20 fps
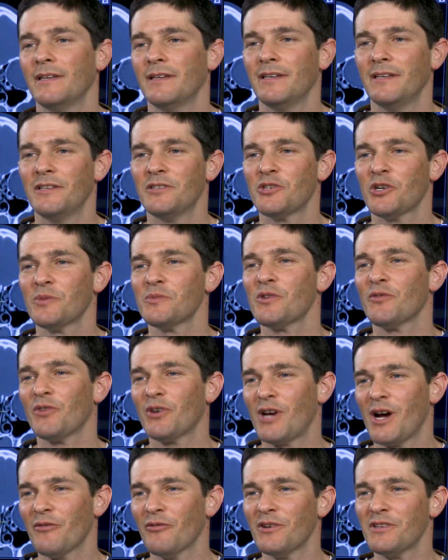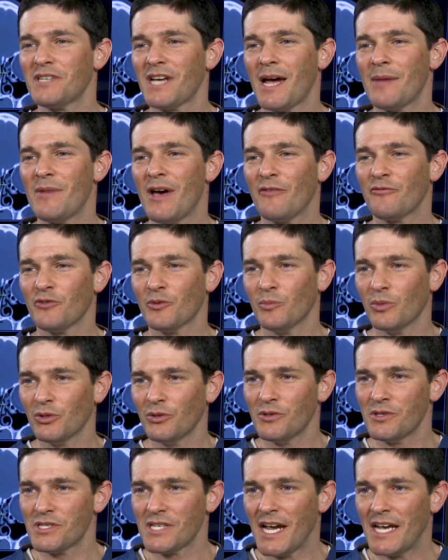In terms of recovery time after
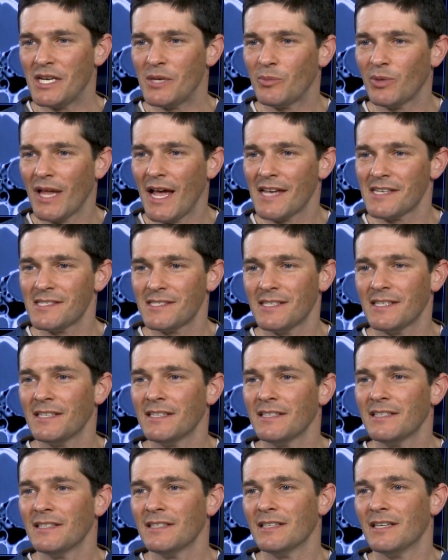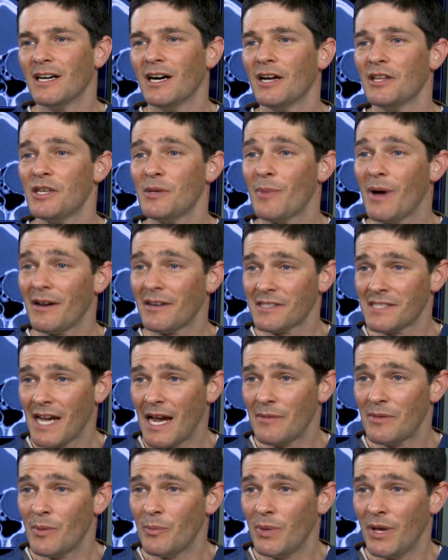balloon sinuplasty, the amount of
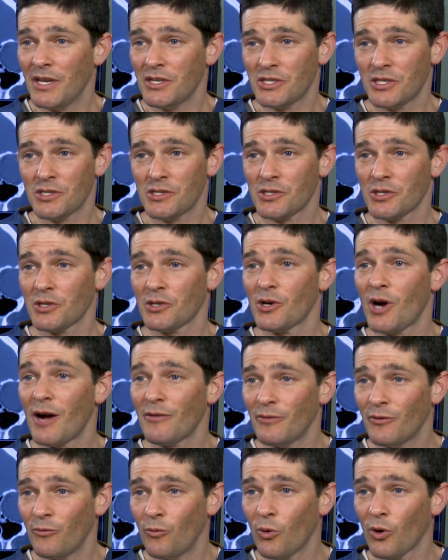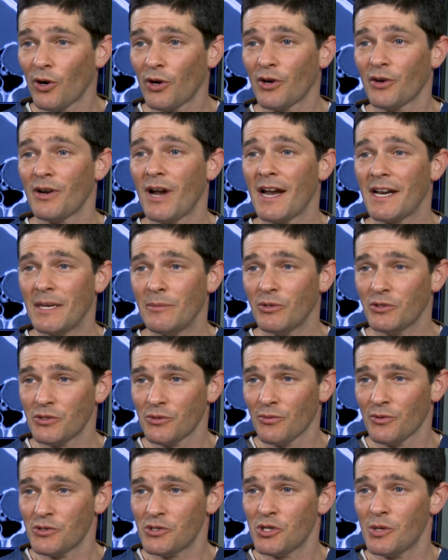time that patients are off of work or not able
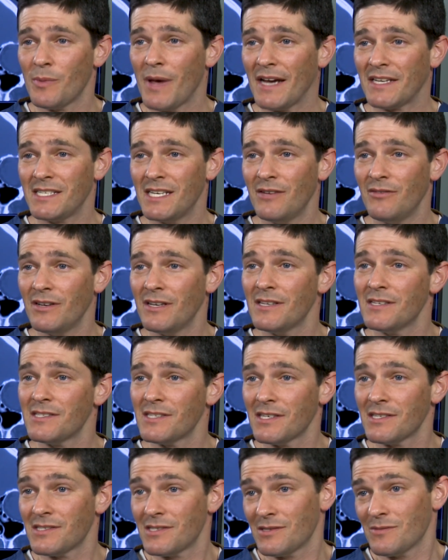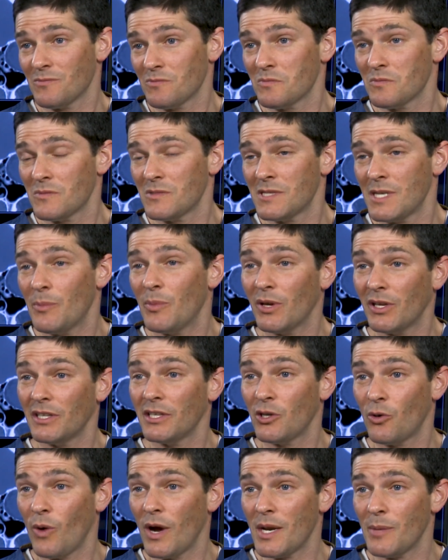to resume activities is
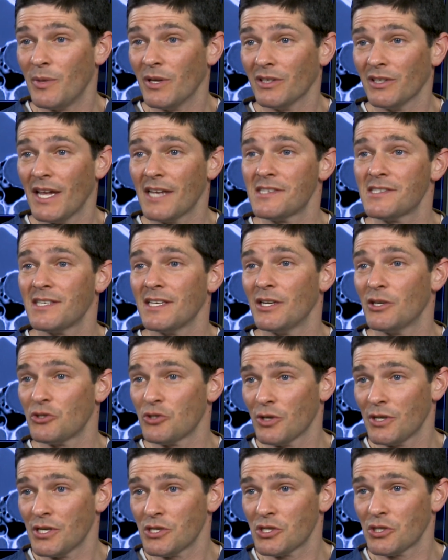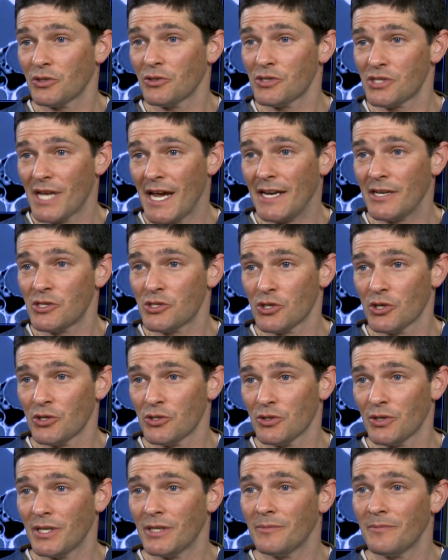typically quite a bit less than a traditional sinus
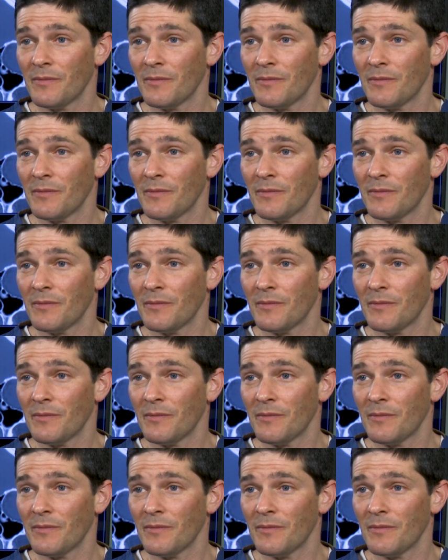surgery.